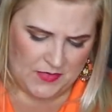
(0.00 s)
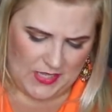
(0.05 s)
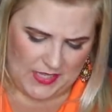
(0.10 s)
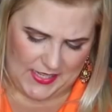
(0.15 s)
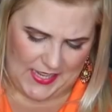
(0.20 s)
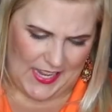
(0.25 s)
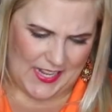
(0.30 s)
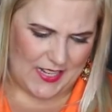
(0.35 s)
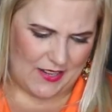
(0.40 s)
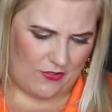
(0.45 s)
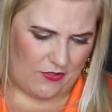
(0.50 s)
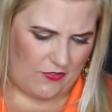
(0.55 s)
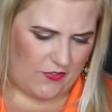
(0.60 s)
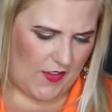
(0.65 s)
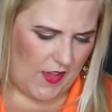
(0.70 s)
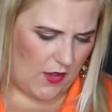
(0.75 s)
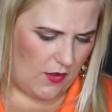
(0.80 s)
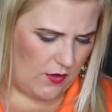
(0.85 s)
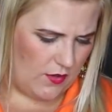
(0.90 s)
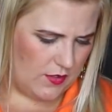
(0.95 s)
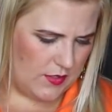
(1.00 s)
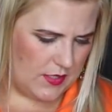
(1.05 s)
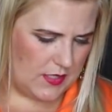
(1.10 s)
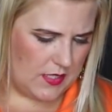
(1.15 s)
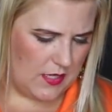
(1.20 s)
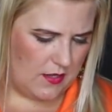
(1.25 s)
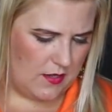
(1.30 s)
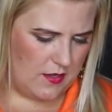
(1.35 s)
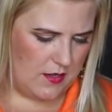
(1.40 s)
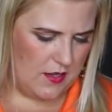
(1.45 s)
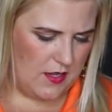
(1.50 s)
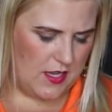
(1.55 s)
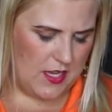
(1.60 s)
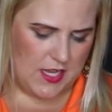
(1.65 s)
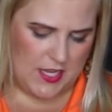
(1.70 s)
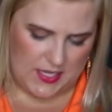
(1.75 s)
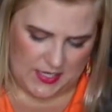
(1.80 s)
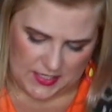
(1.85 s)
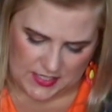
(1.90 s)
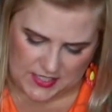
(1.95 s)
Again, it feels
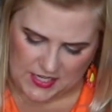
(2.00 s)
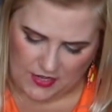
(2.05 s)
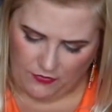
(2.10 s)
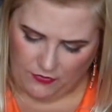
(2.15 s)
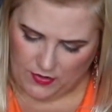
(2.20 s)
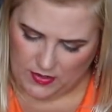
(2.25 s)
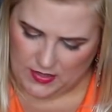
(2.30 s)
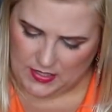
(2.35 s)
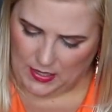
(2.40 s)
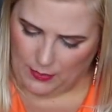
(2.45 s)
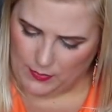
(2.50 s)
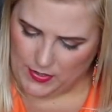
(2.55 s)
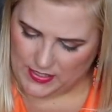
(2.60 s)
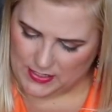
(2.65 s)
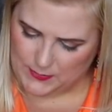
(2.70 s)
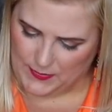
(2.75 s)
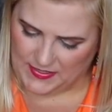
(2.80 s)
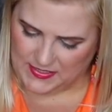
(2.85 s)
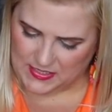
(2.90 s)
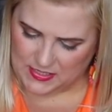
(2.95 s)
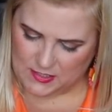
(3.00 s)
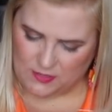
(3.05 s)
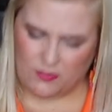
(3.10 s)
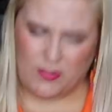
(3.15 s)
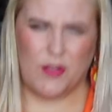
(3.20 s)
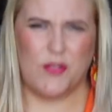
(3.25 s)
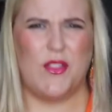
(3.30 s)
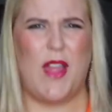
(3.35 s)
different than I would expect it to feel.